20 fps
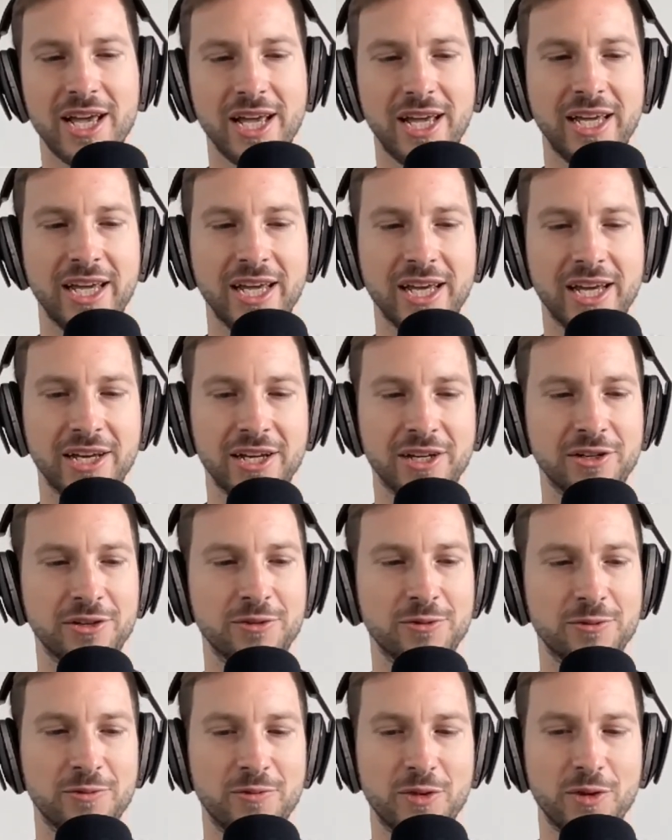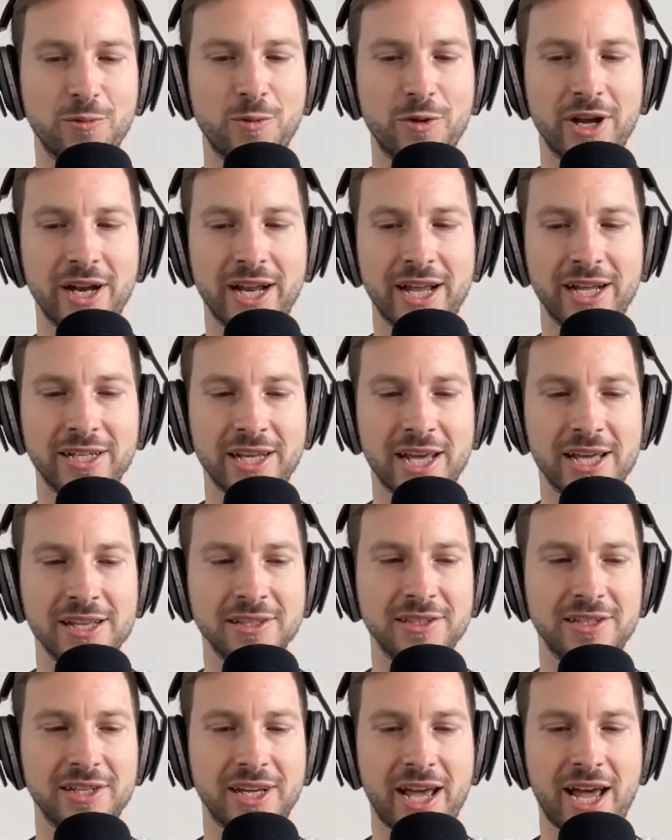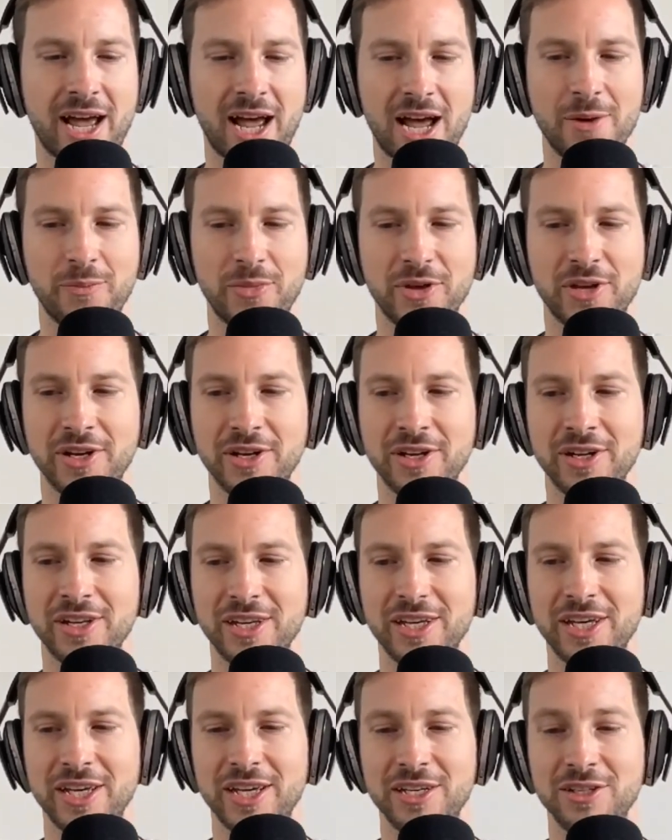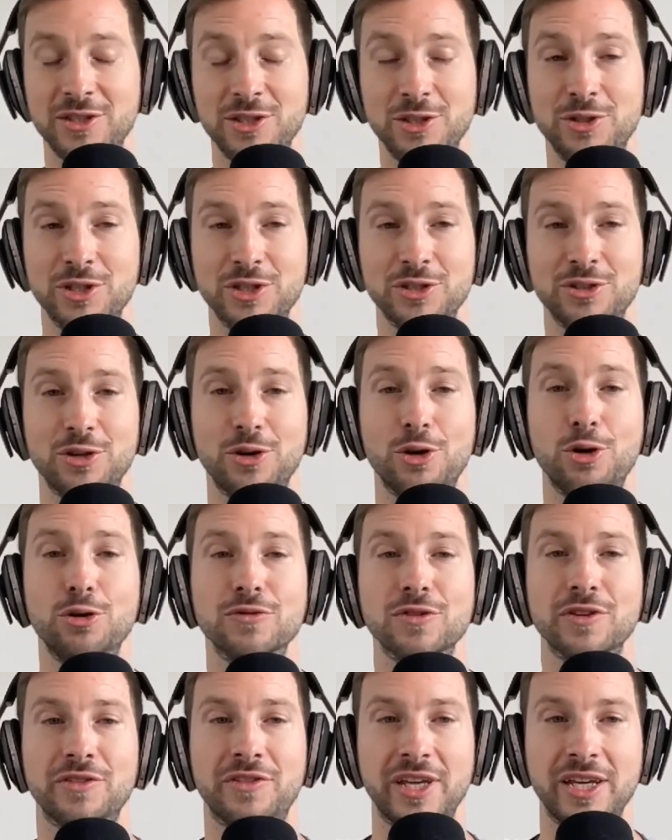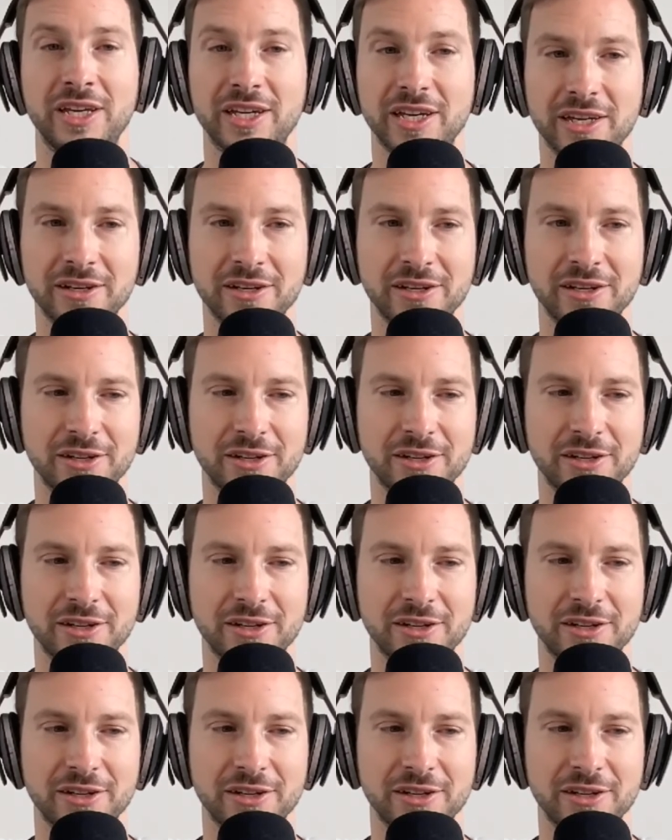And what tends to happen is you just overthink it.